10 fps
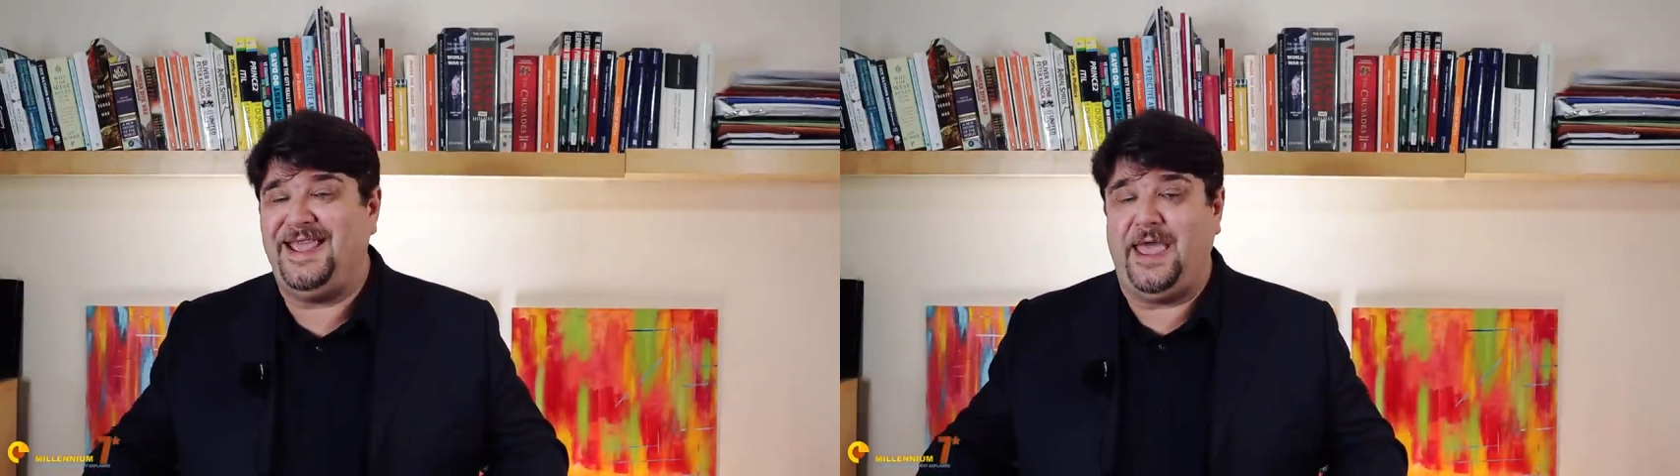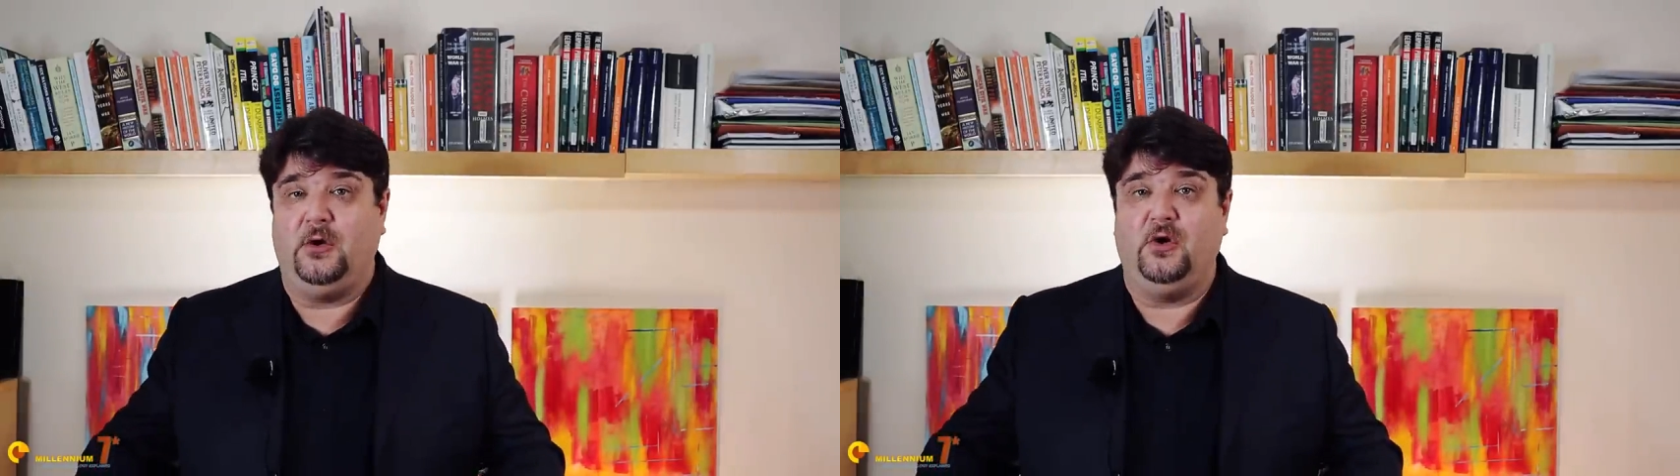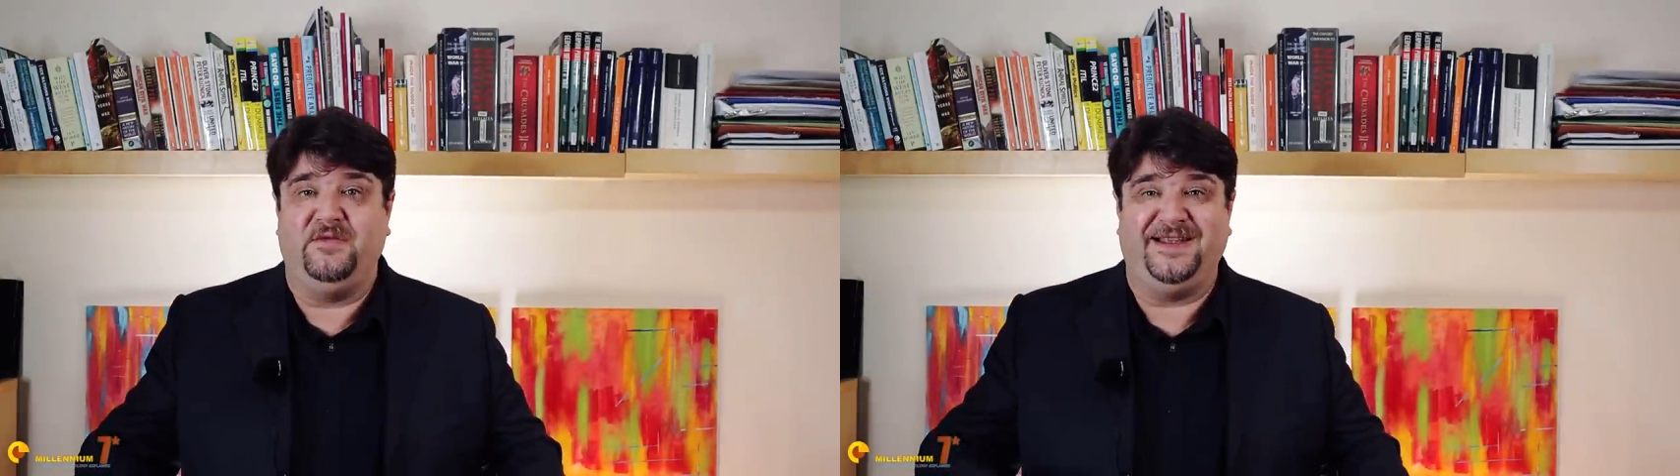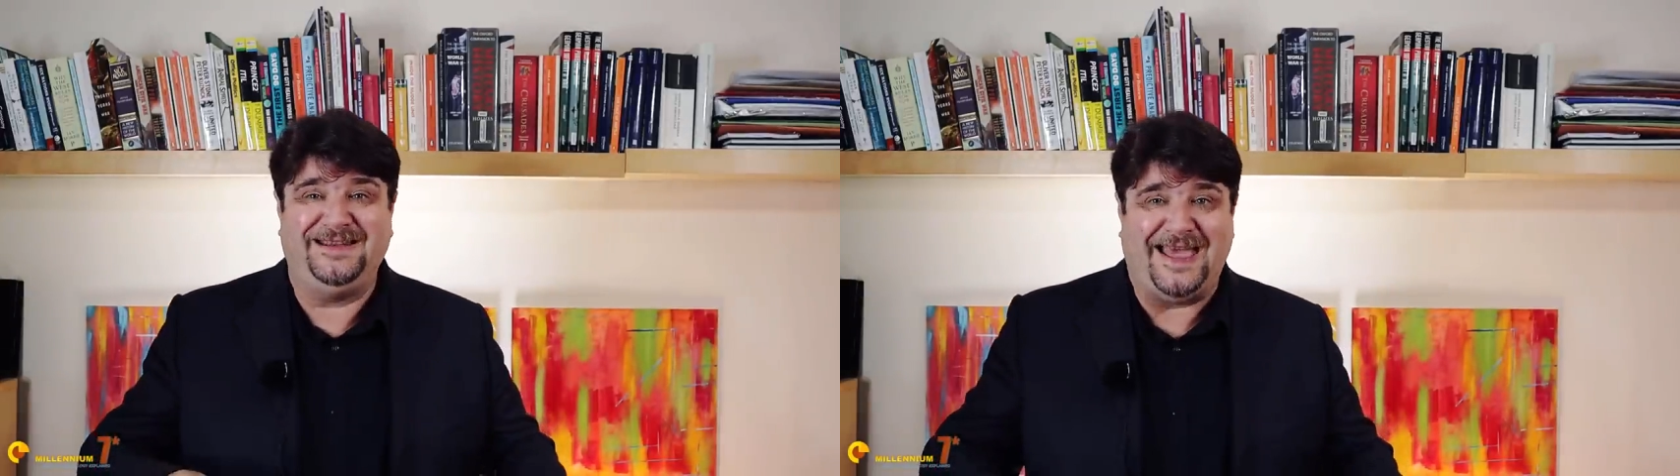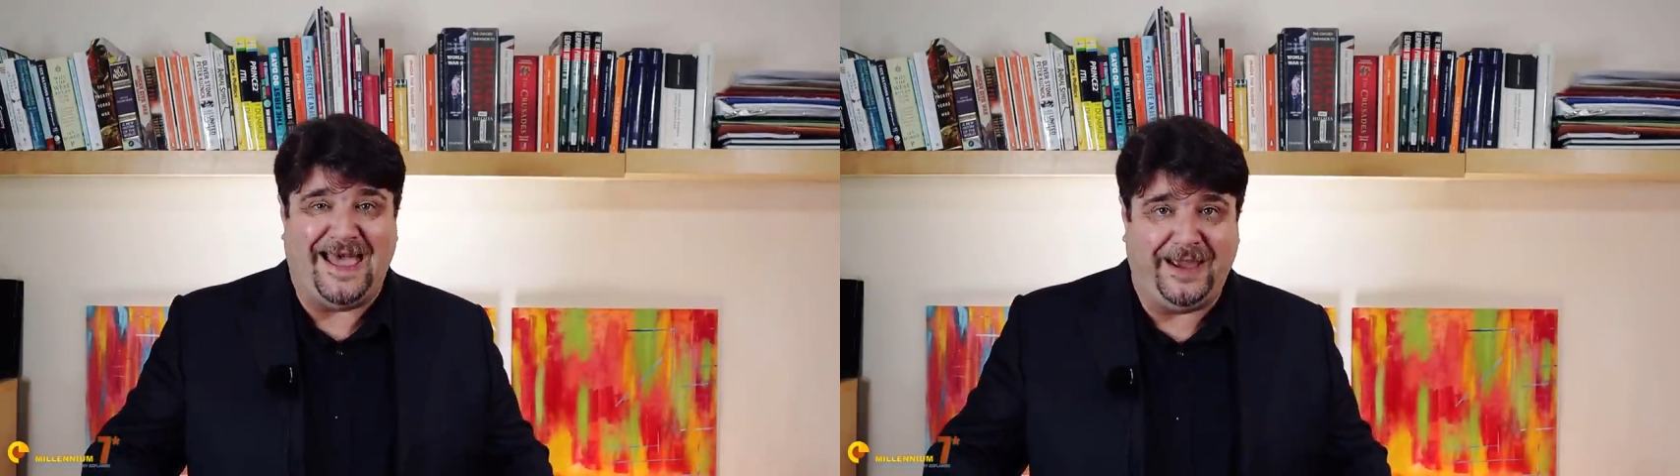the angle of
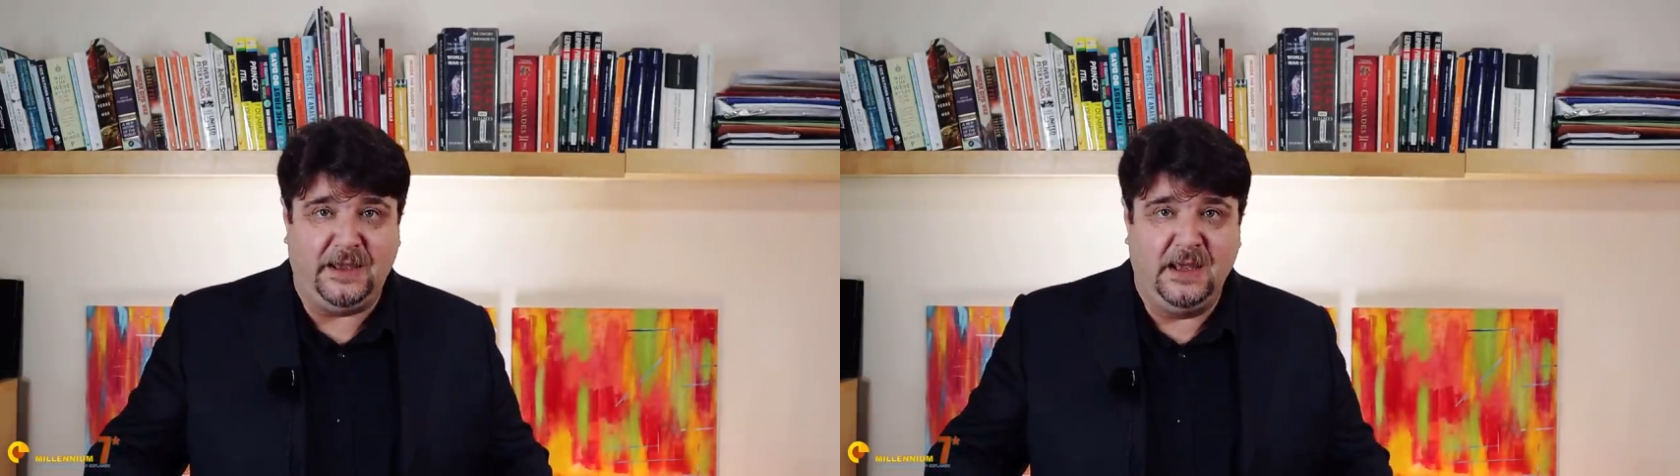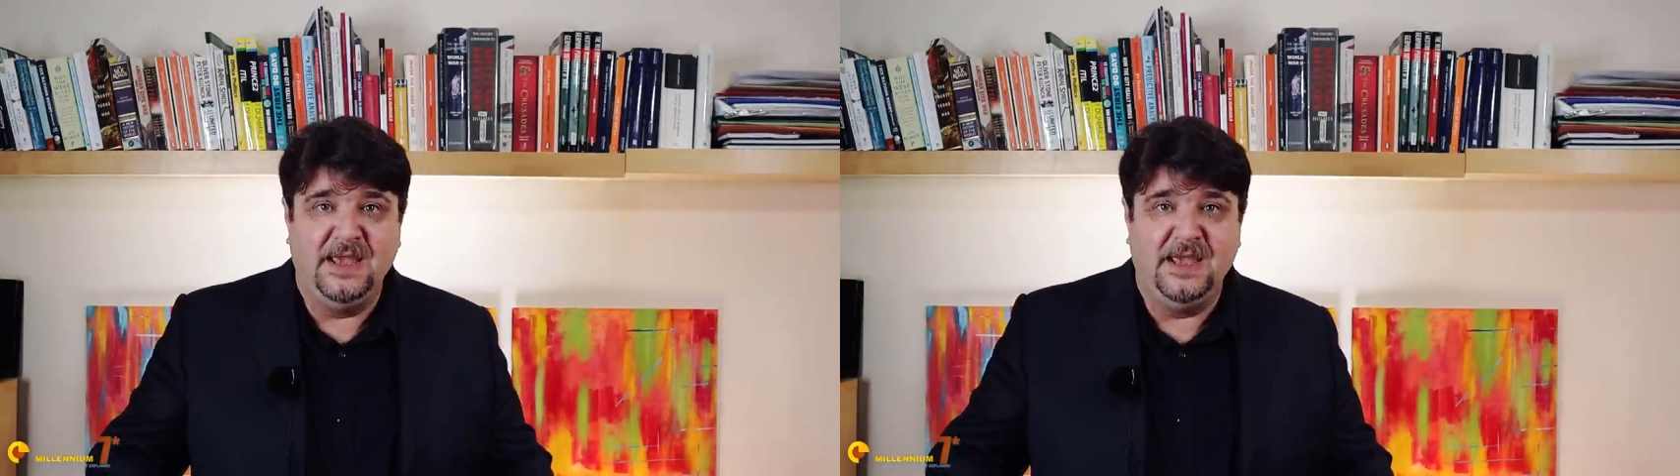attack,